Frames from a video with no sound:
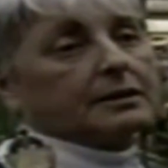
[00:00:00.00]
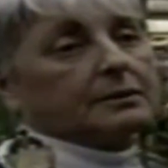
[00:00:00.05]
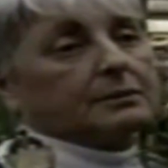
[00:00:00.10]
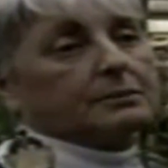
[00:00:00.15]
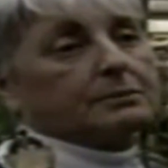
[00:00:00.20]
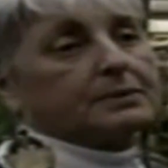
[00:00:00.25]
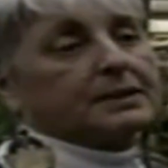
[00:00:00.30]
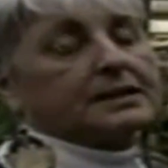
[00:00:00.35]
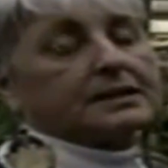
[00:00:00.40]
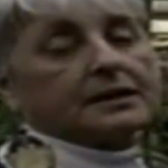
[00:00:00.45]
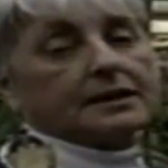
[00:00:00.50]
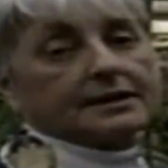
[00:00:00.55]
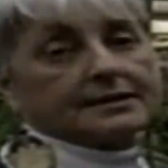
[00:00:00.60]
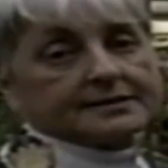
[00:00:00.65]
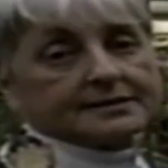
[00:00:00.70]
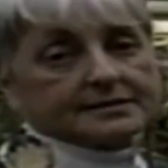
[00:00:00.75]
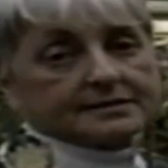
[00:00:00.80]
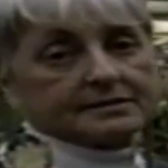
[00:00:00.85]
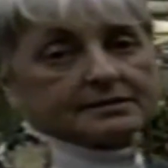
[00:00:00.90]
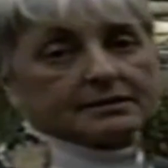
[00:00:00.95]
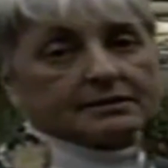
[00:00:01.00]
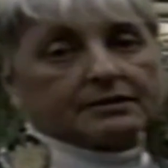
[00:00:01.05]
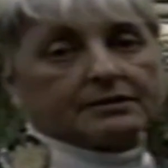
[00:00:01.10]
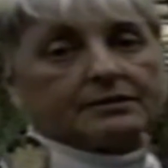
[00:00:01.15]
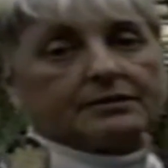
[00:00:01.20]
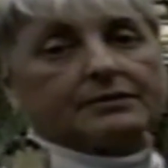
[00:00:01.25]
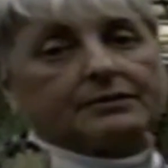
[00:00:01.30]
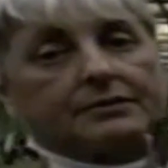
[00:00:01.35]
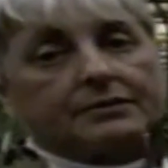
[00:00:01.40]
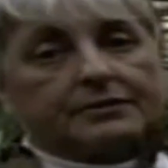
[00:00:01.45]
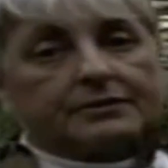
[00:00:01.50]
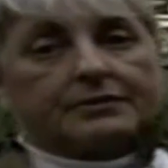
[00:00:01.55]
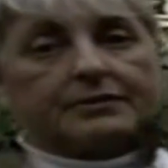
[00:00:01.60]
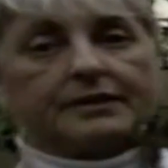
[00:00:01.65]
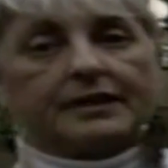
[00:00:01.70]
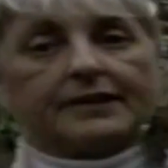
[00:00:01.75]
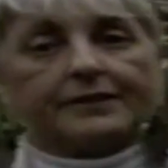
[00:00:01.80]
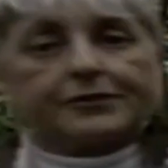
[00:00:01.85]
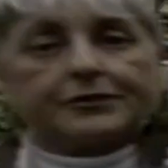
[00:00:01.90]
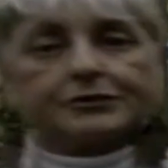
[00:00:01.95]
because
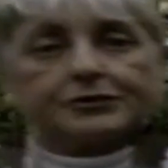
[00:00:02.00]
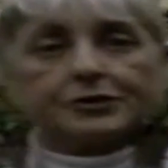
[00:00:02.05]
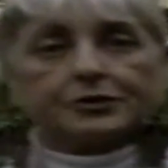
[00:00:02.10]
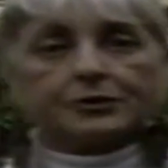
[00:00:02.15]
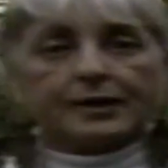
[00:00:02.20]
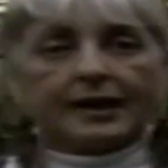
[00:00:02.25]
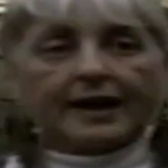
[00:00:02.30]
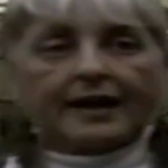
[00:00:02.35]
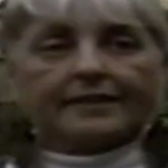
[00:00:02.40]
if you do have